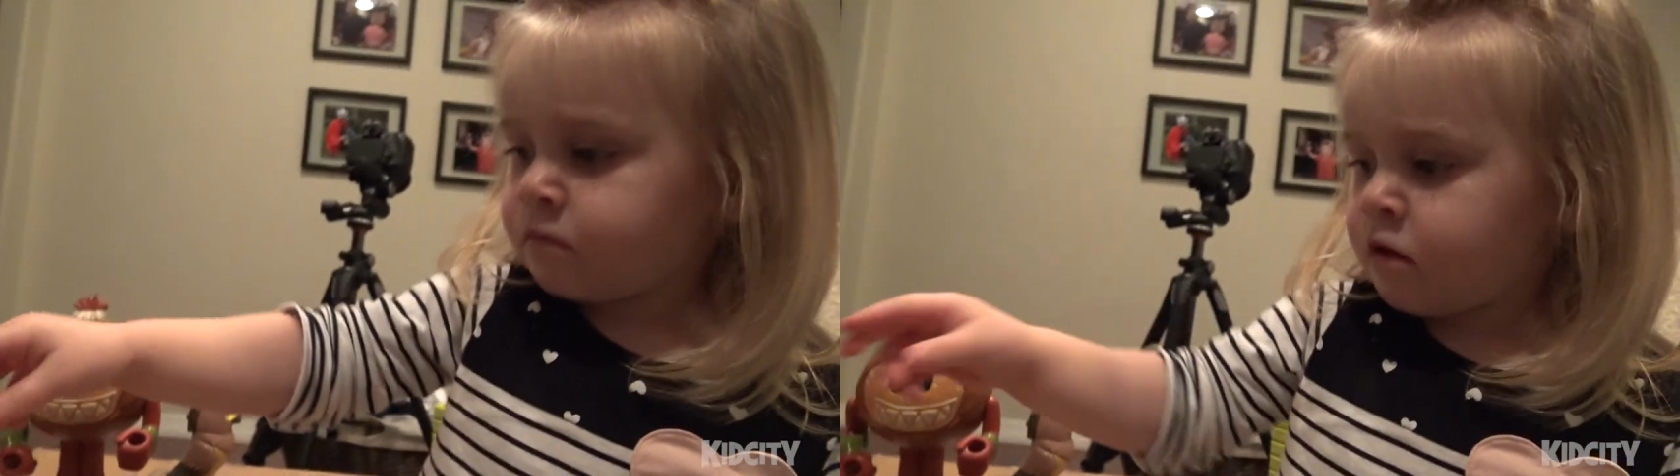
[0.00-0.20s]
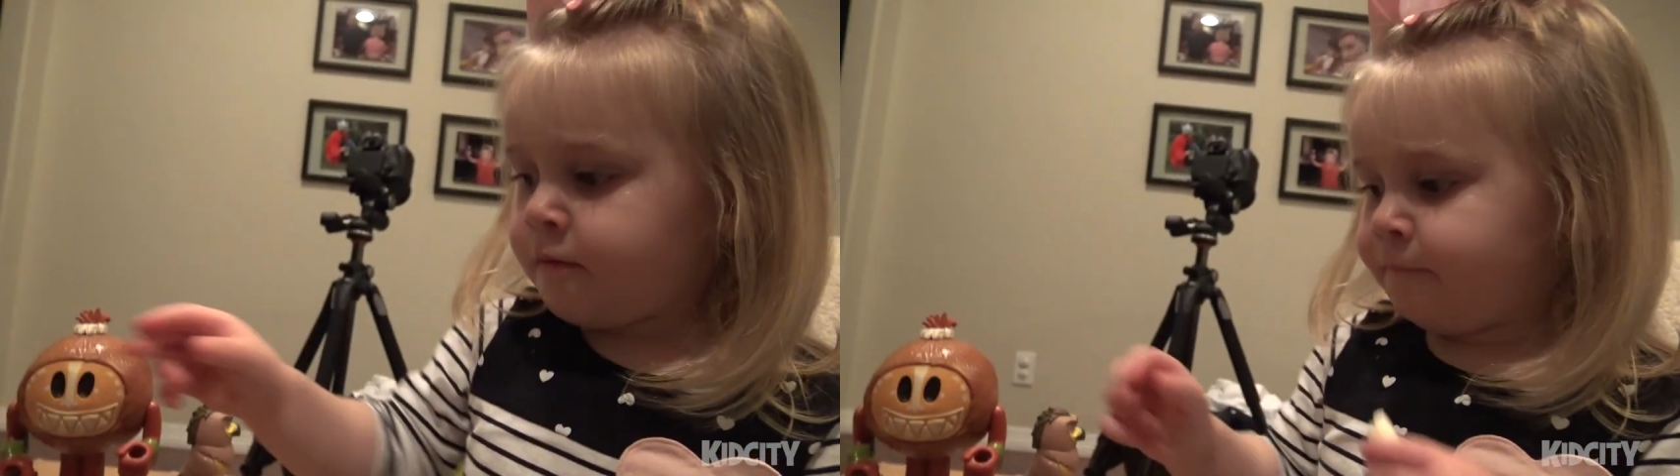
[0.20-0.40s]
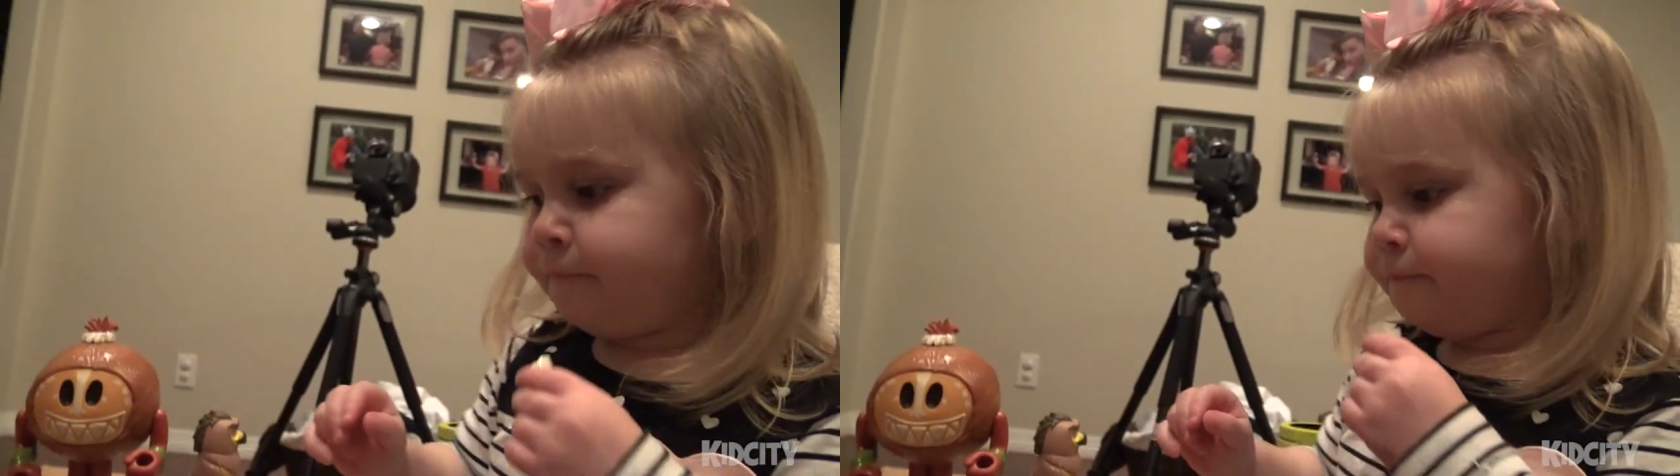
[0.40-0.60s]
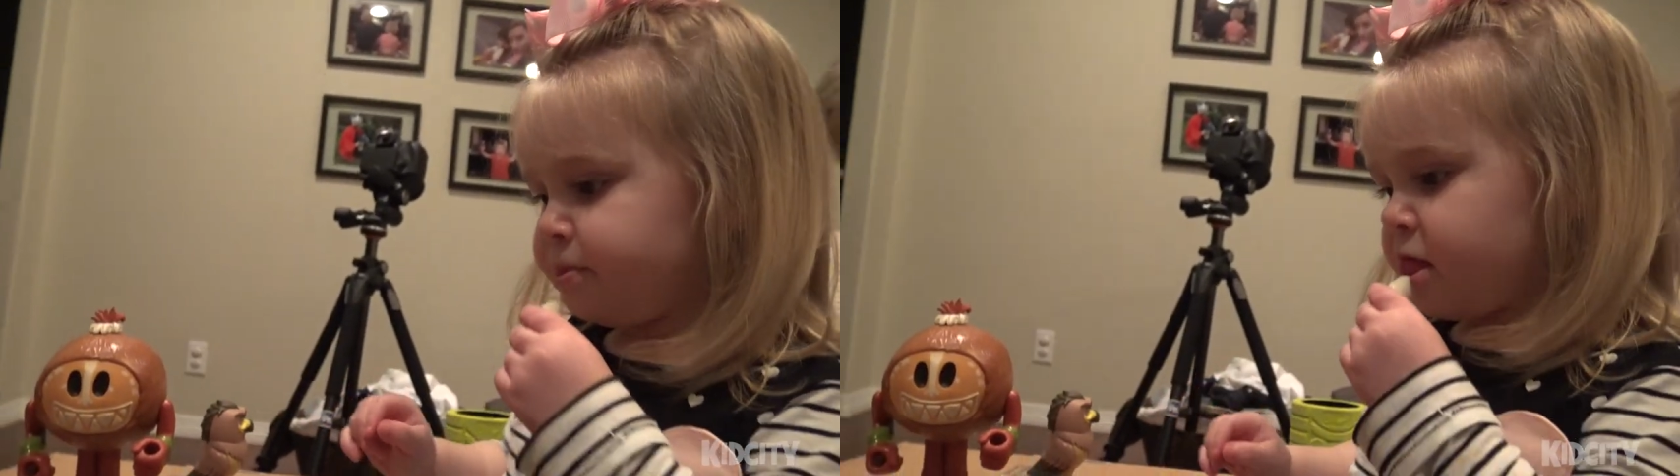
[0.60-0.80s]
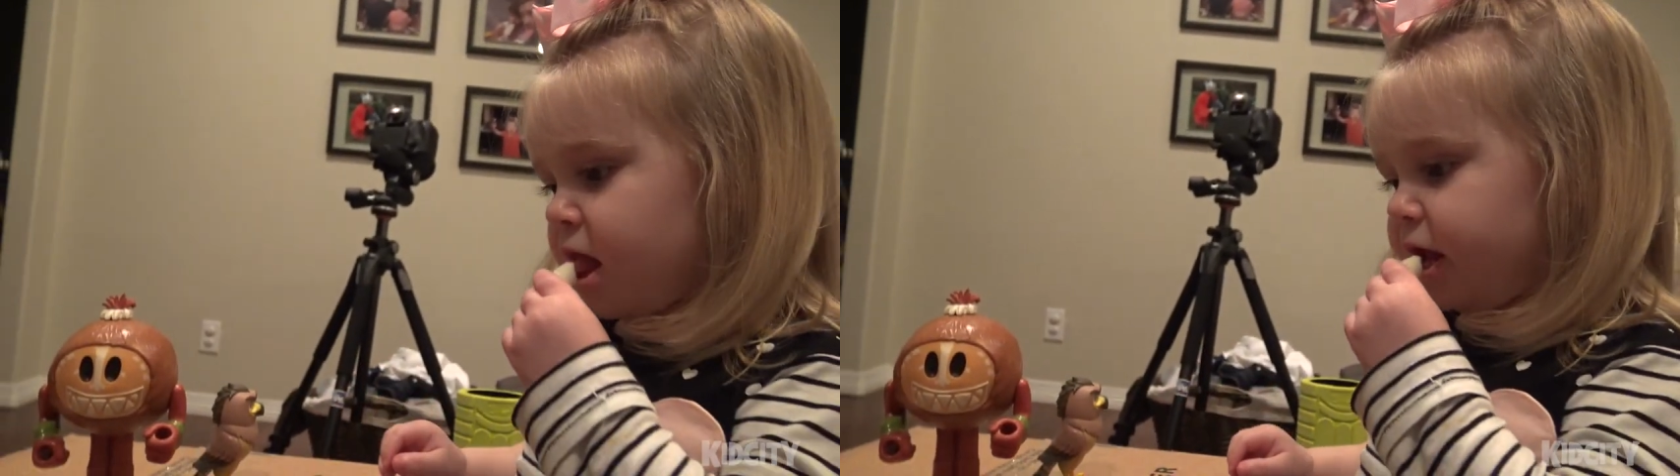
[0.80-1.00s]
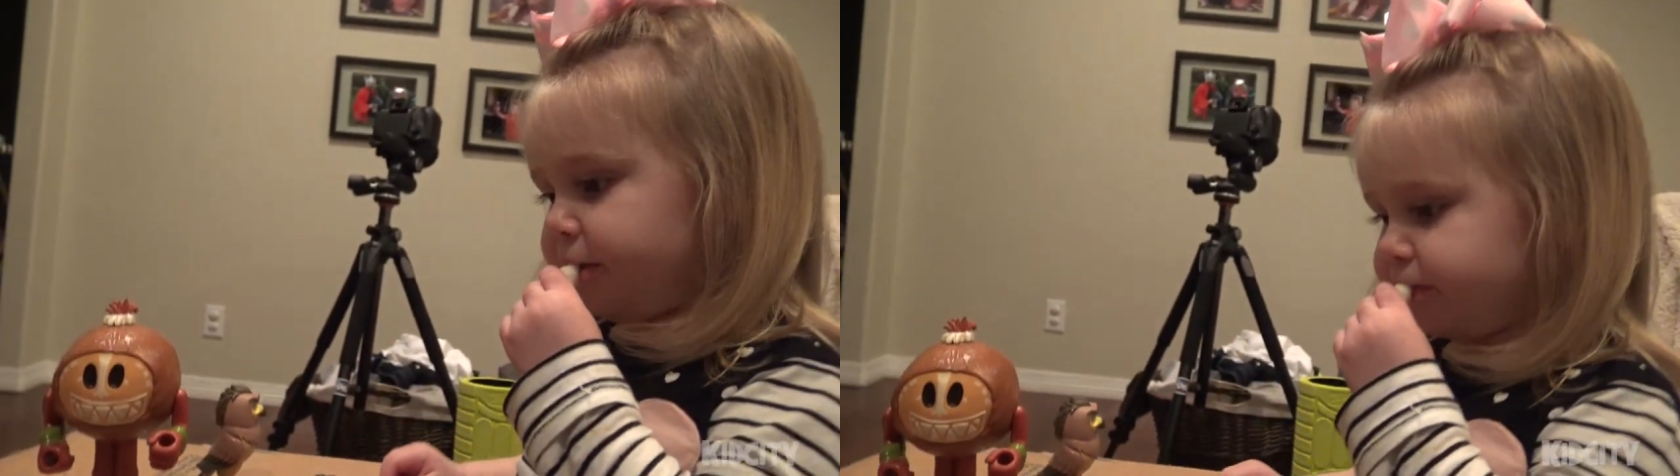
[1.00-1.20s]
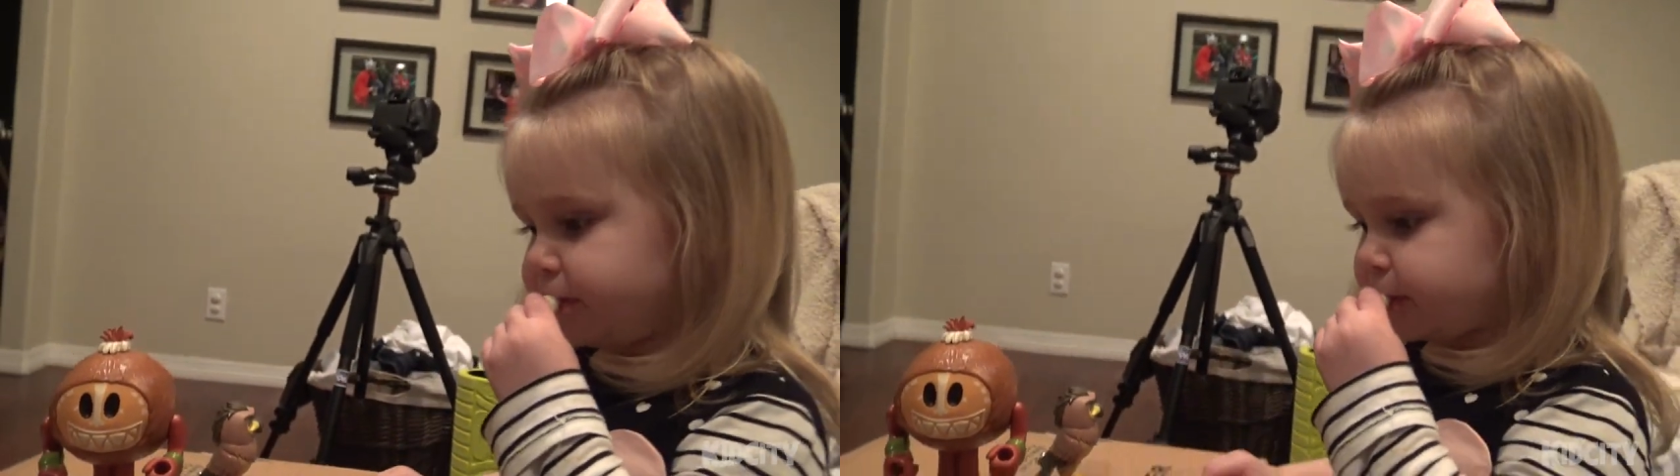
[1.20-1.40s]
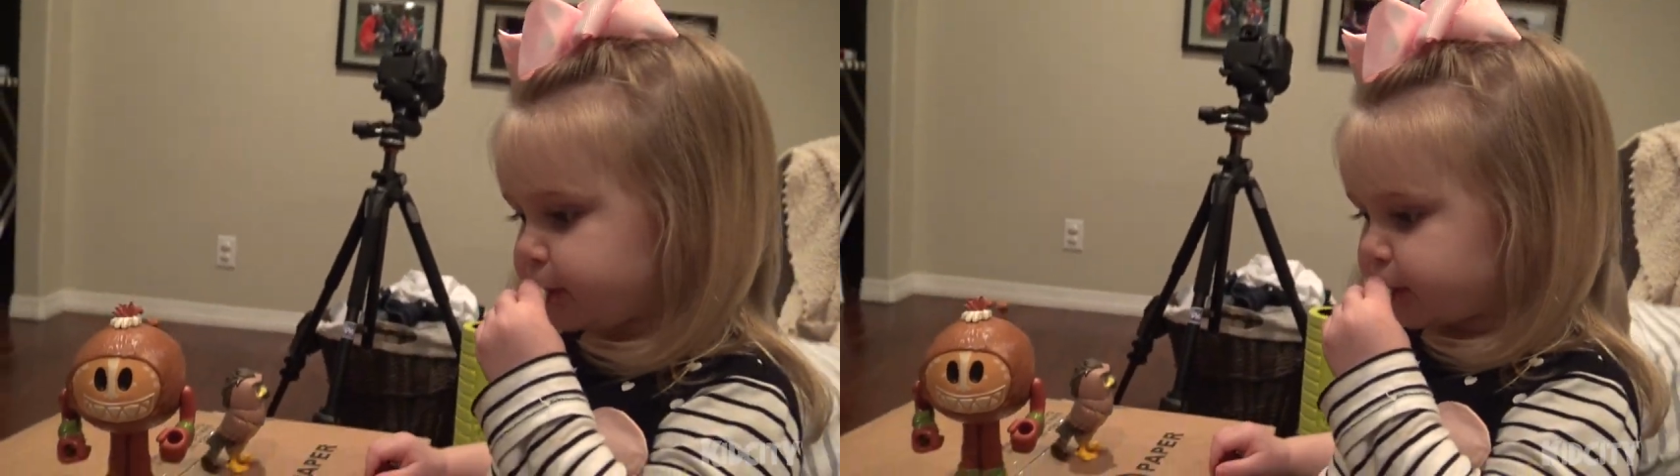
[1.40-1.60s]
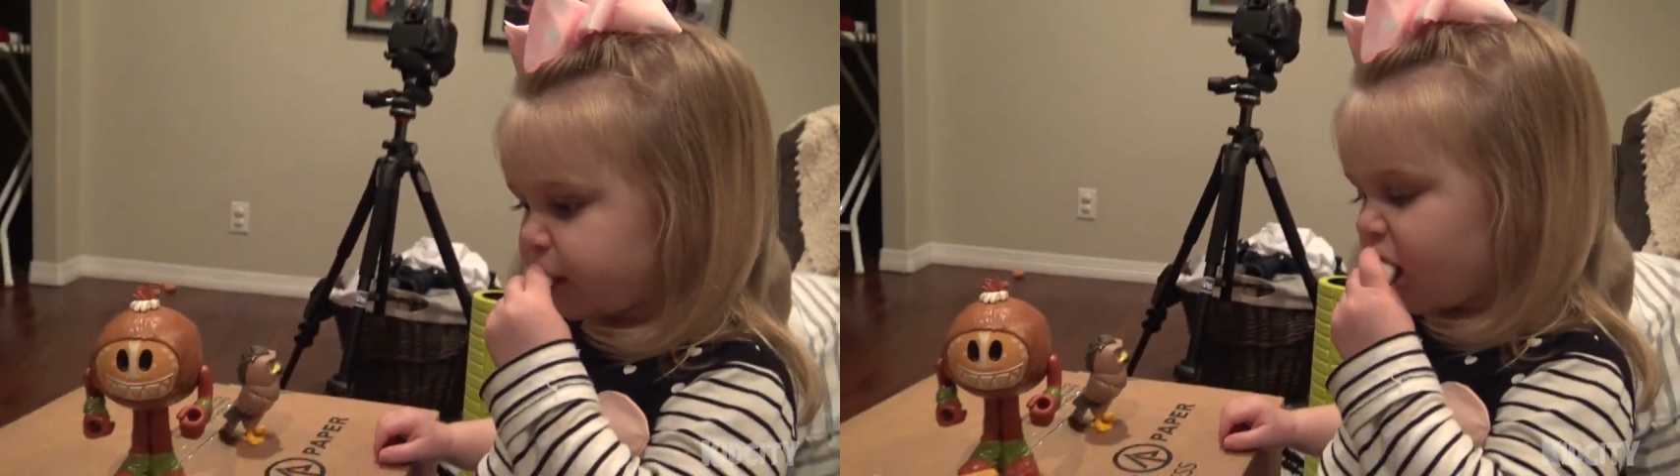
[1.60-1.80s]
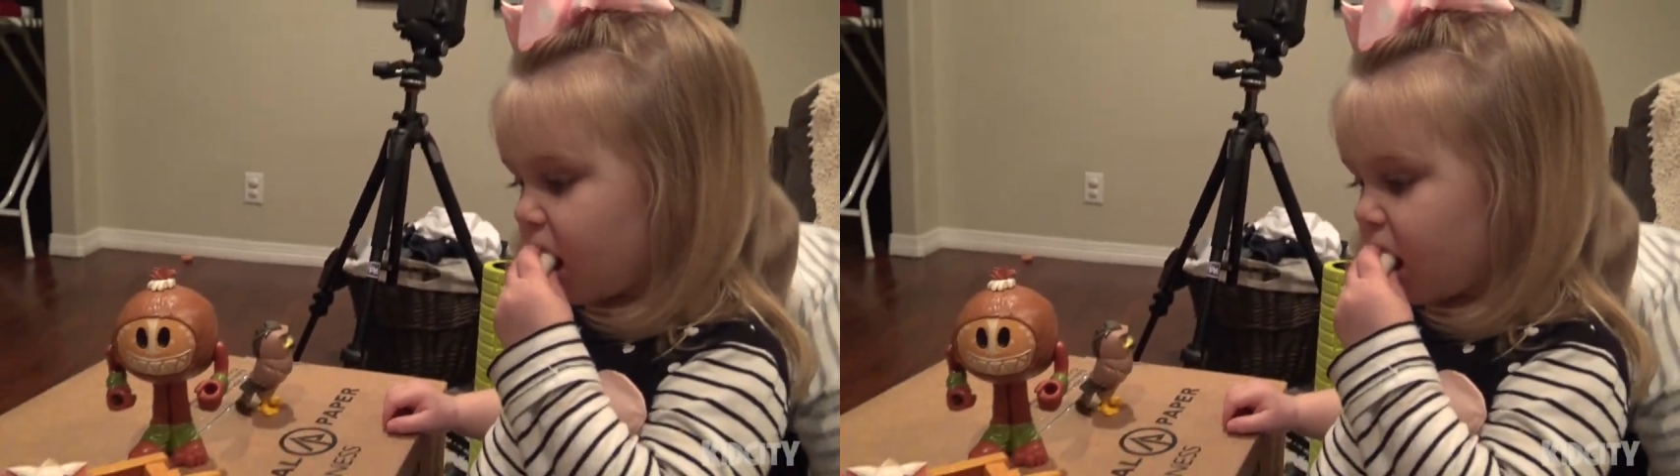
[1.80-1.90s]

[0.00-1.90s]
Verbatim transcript: nice. It's